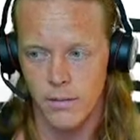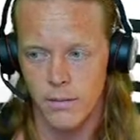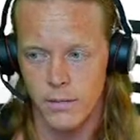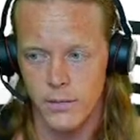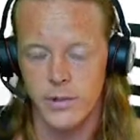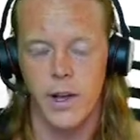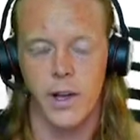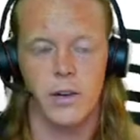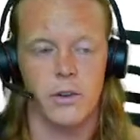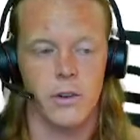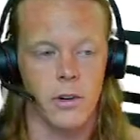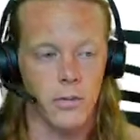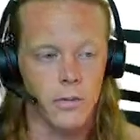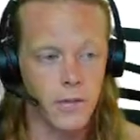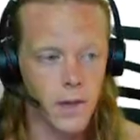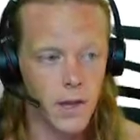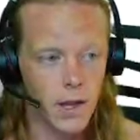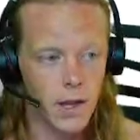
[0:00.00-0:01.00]
sector.
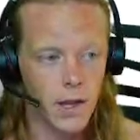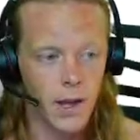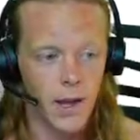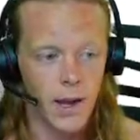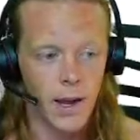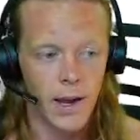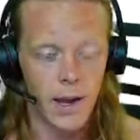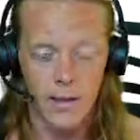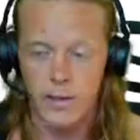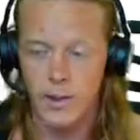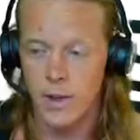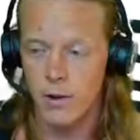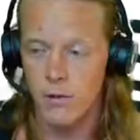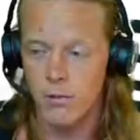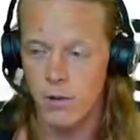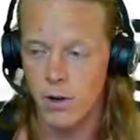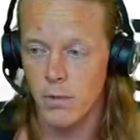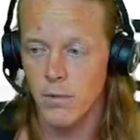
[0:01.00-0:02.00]
And
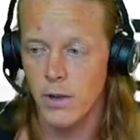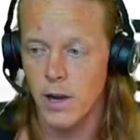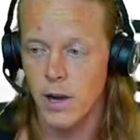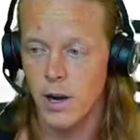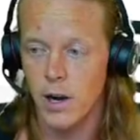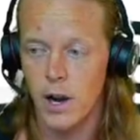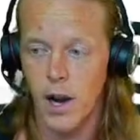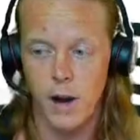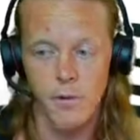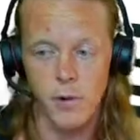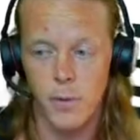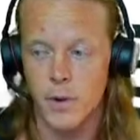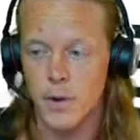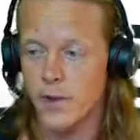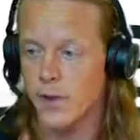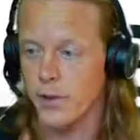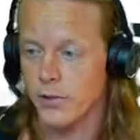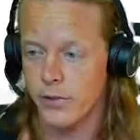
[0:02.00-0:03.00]
then from there,
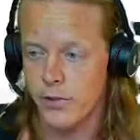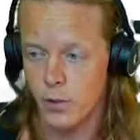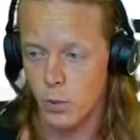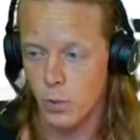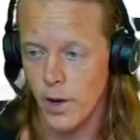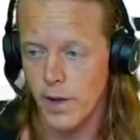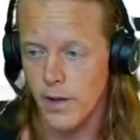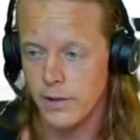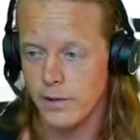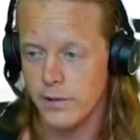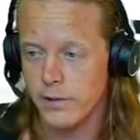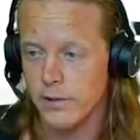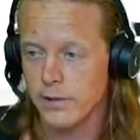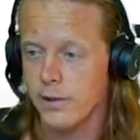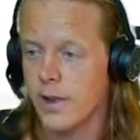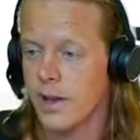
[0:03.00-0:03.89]
everybody gets their weights,